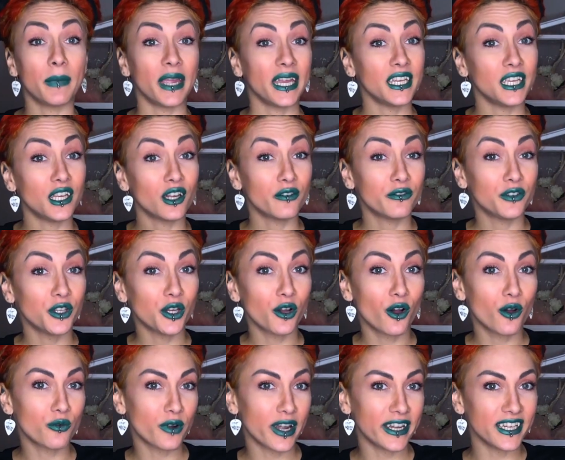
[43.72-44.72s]
many of you
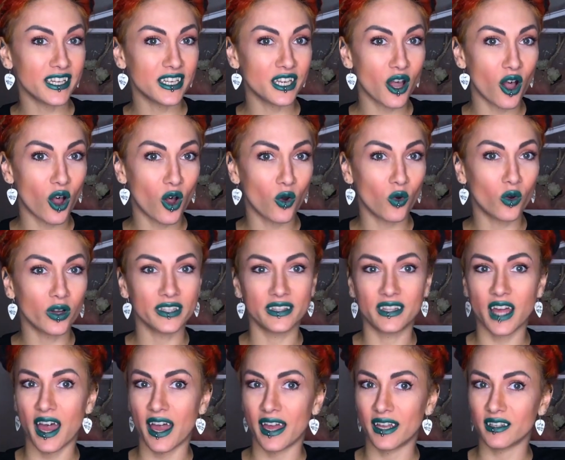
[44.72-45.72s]
already know
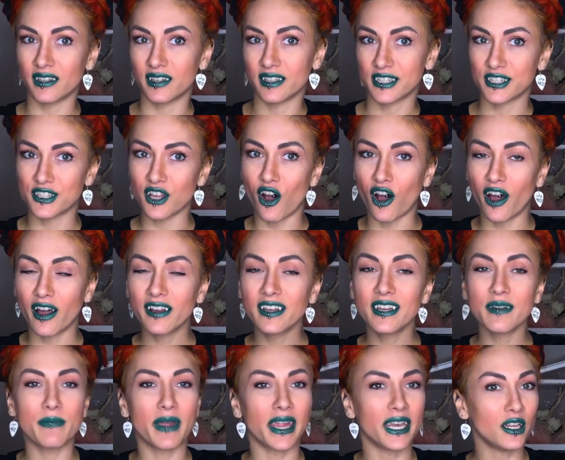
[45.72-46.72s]
that
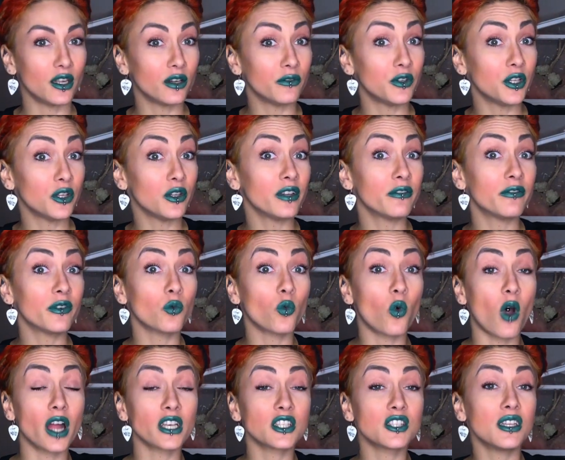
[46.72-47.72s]
song, many of you even
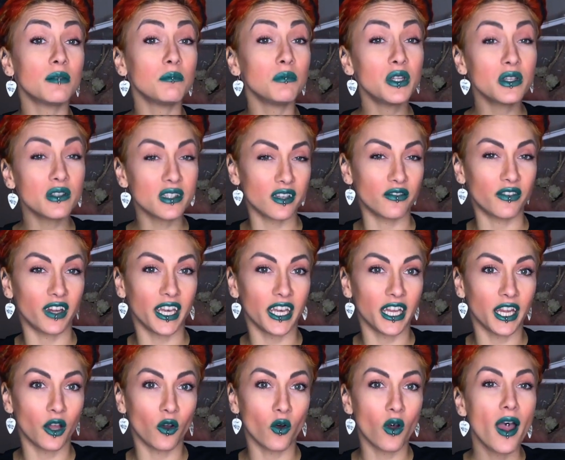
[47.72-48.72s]
watched the music
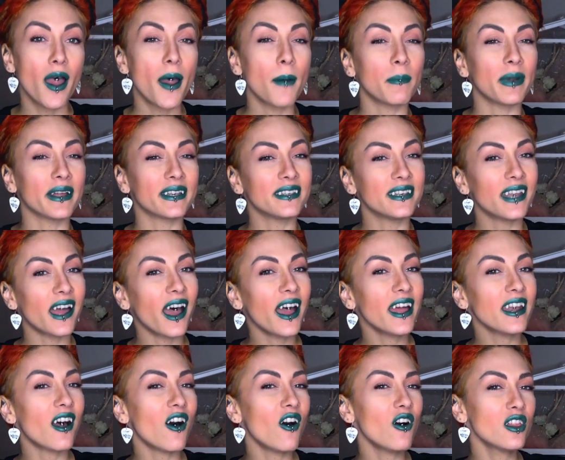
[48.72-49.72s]
video, but
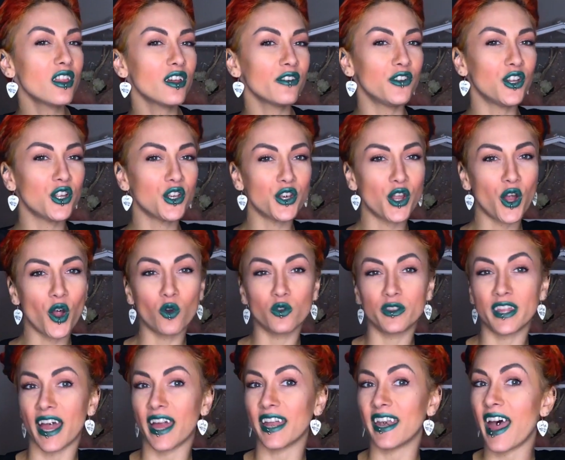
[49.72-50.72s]
not all of you know
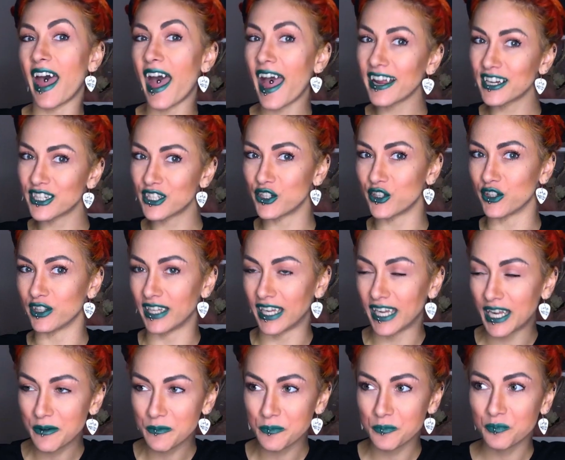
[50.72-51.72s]
that
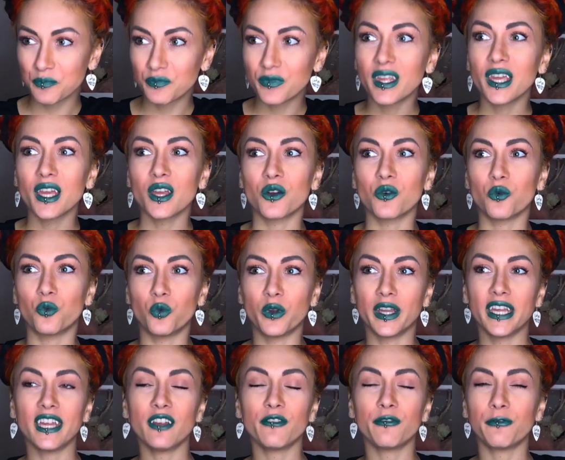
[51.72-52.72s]
actually
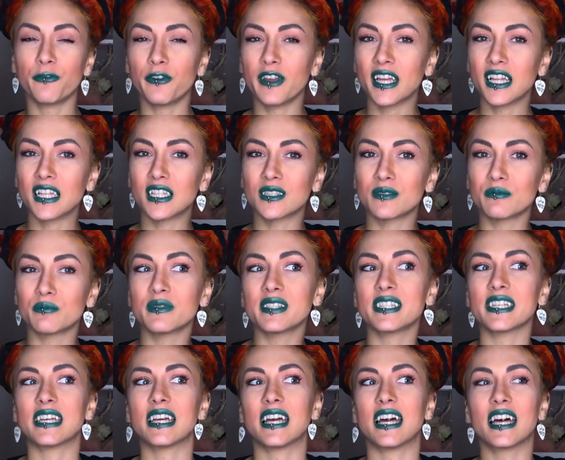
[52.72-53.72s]
we
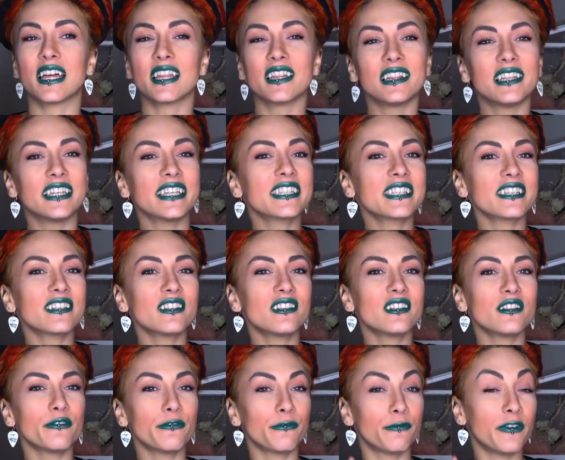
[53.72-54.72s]
filmed a
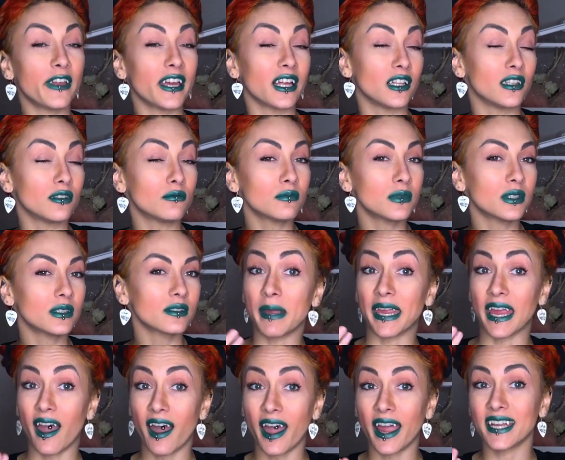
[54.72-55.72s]
little film
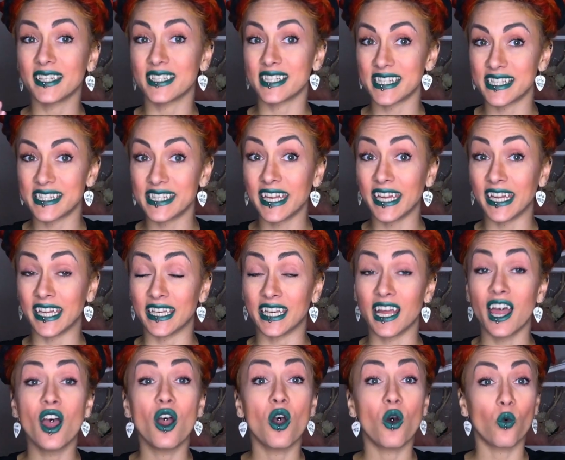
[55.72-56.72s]
behind the
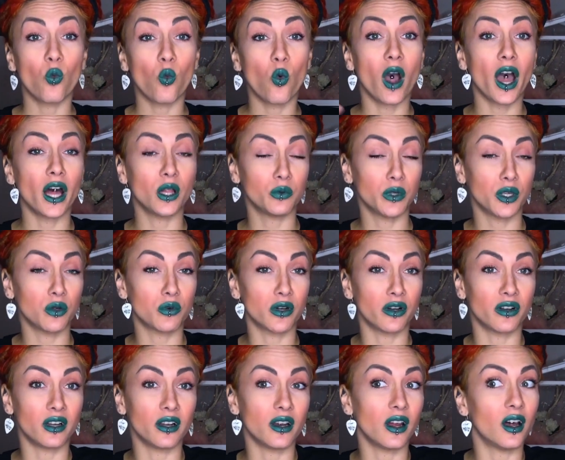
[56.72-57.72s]
scene while we
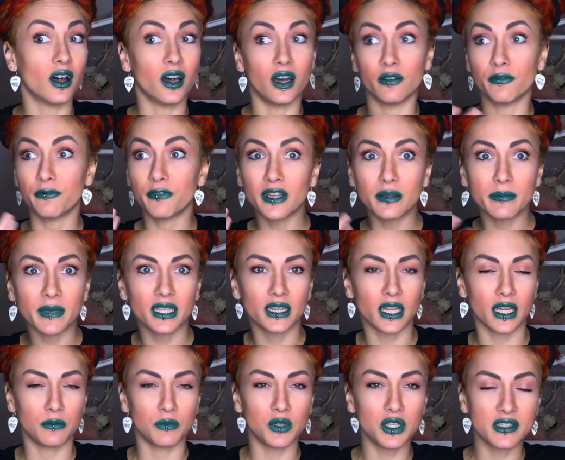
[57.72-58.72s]
were uh, filming
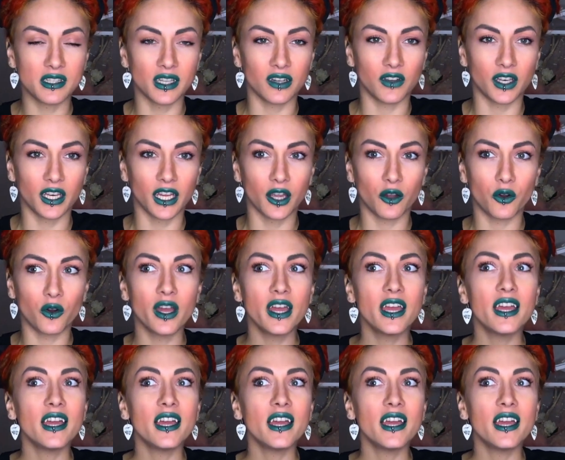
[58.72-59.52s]
that music video.